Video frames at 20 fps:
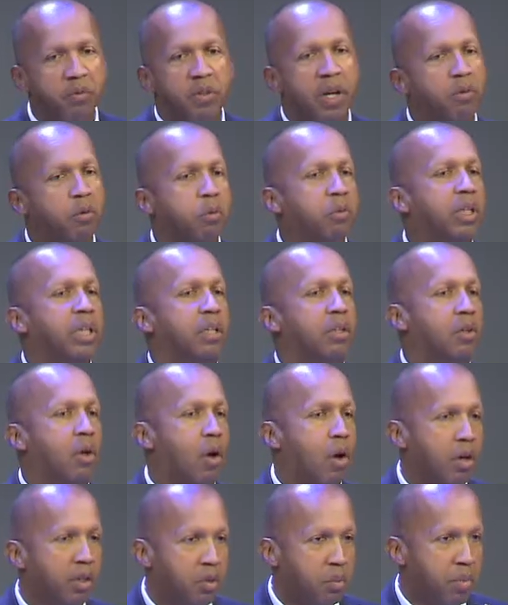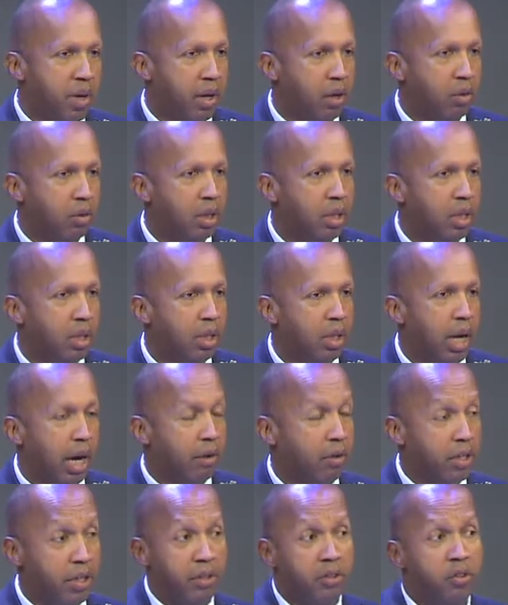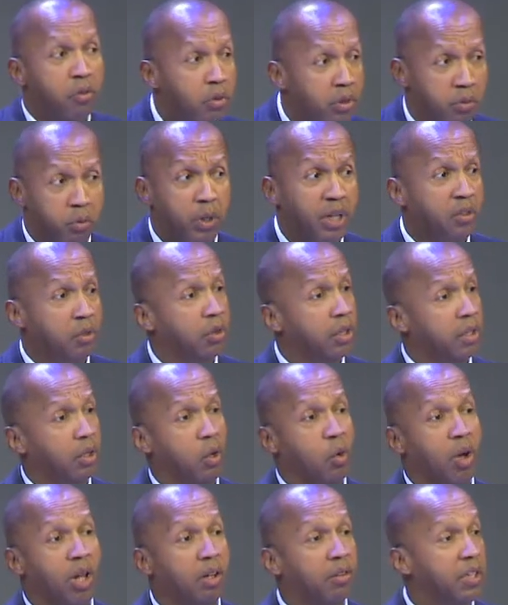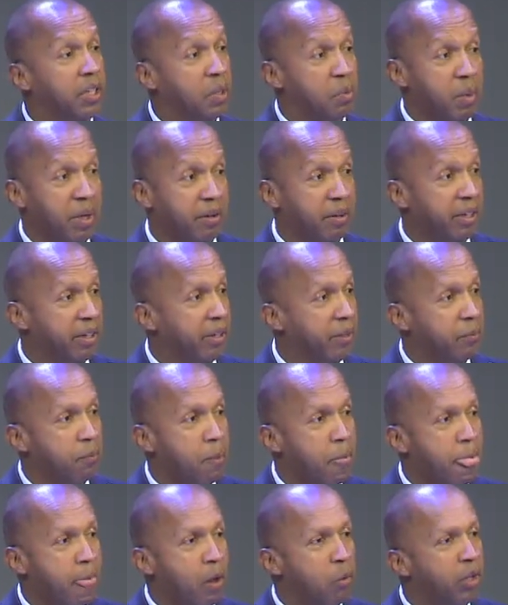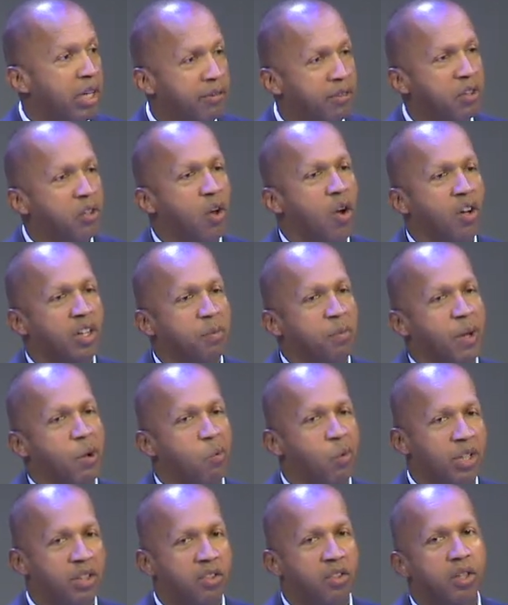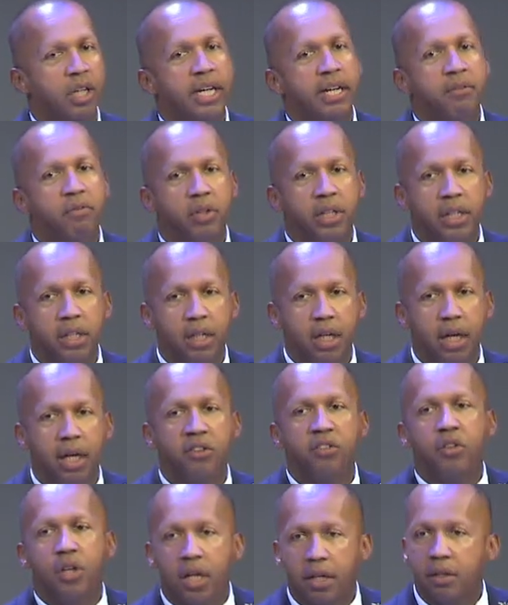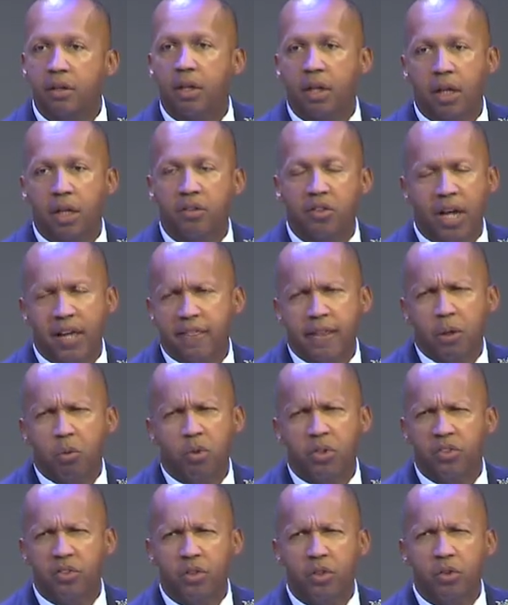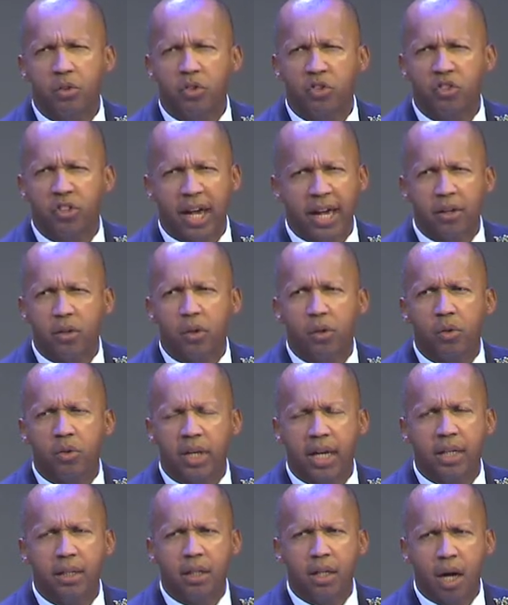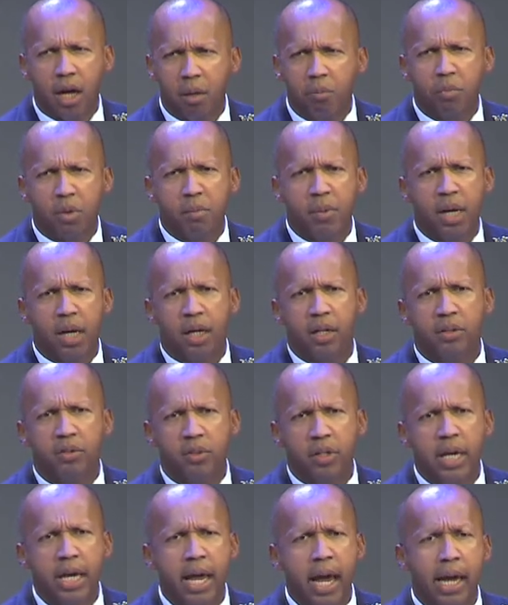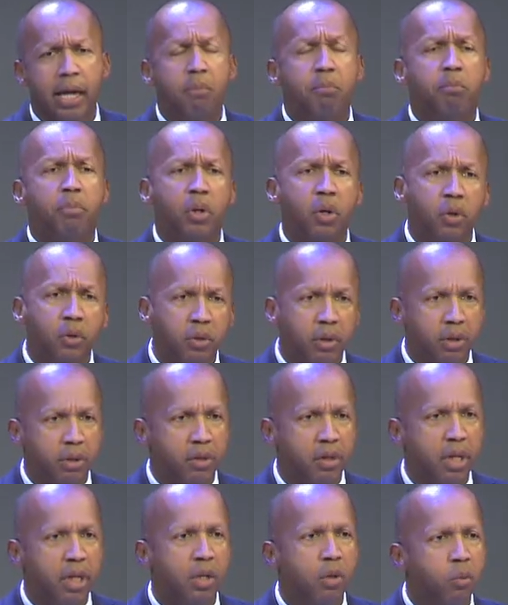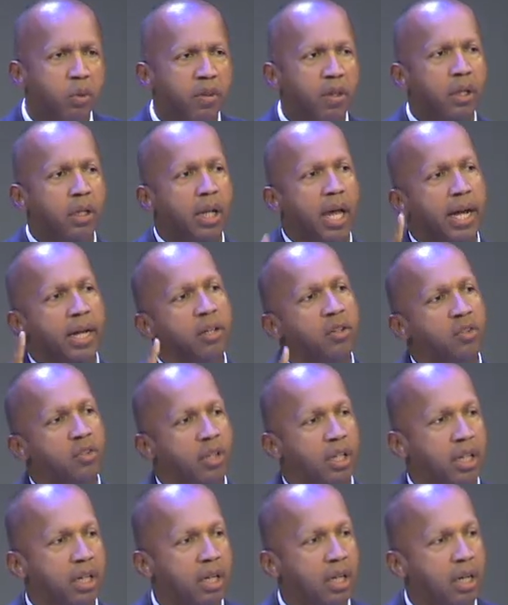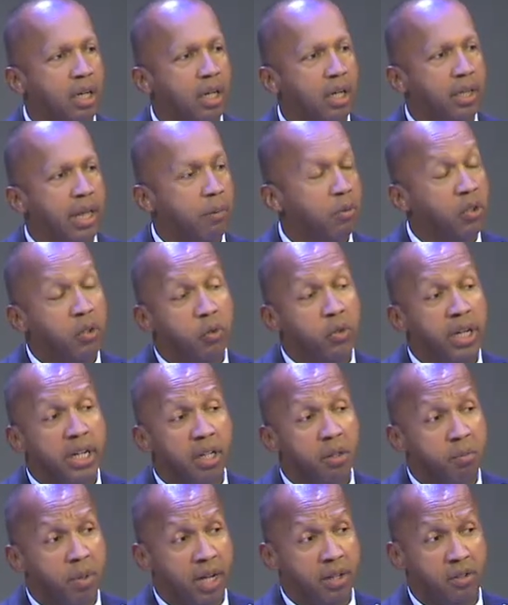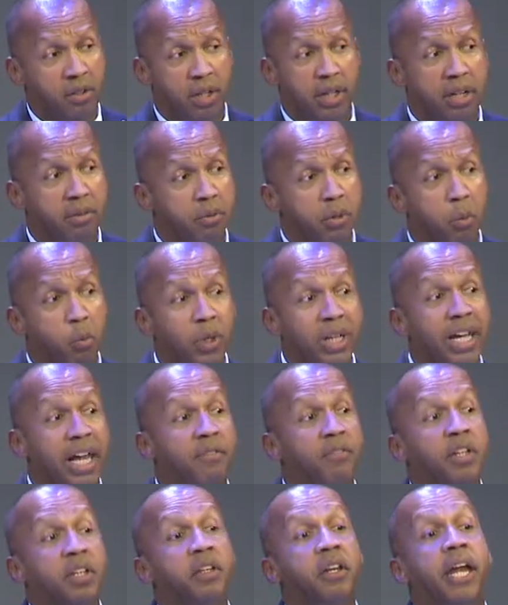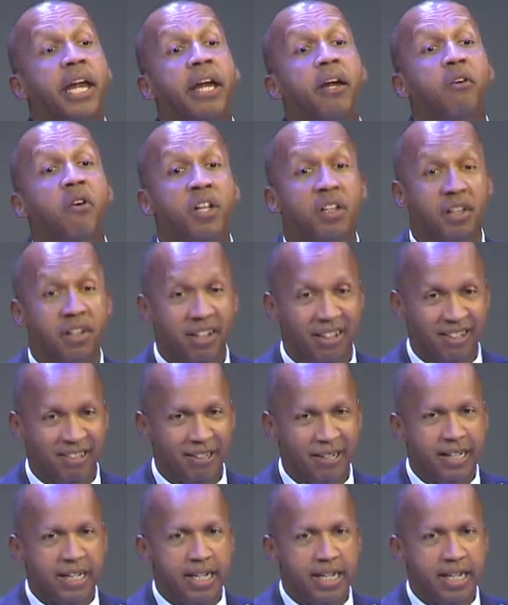never really talked about our history of racial inequality in America. We haven't talked about what slavery has done to us. I think we're still shadowed and compromised and burdened with the legacy that was created by slavery. We have inherited it.